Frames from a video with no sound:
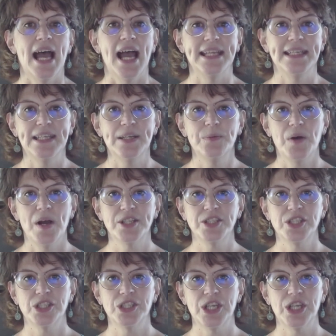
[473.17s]
I did
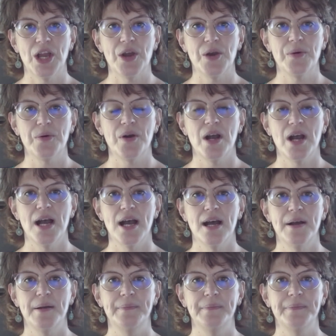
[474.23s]
watch a show
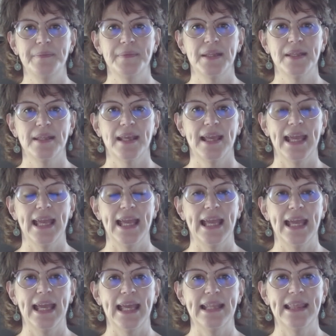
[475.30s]
um,
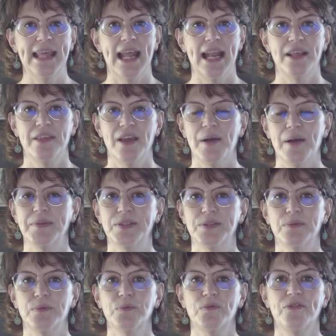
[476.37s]
that I thought
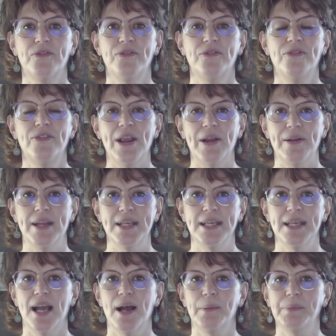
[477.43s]
was
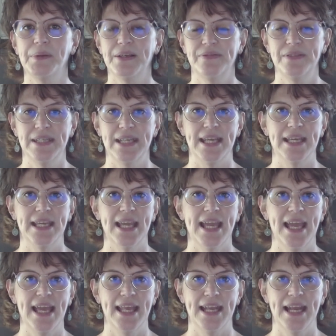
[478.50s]
very uplifting,
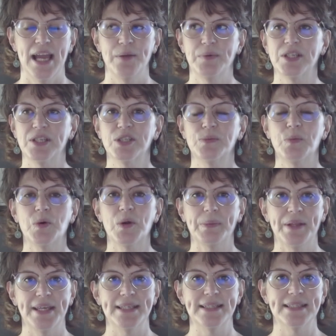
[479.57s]
and I wish more
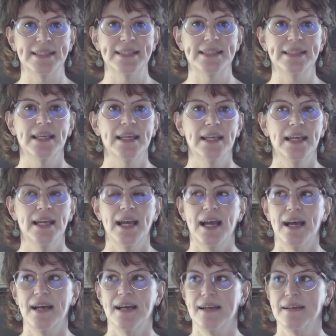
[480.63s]
places
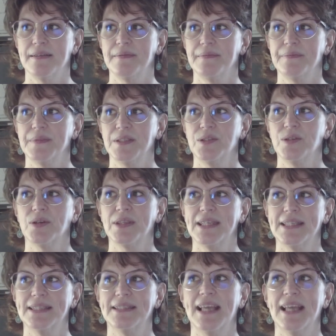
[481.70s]
uh, took this